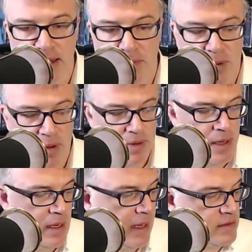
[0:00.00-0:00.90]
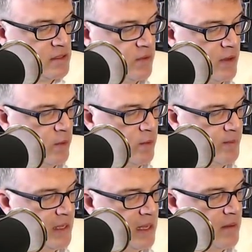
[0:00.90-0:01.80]
And so there would be a
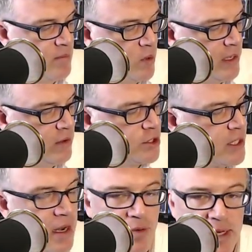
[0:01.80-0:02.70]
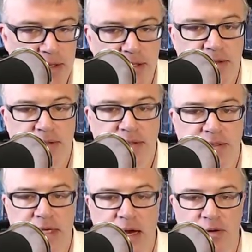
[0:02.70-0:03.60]
morning or shacharit
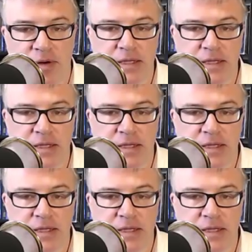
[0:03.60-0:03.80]
sacrifice.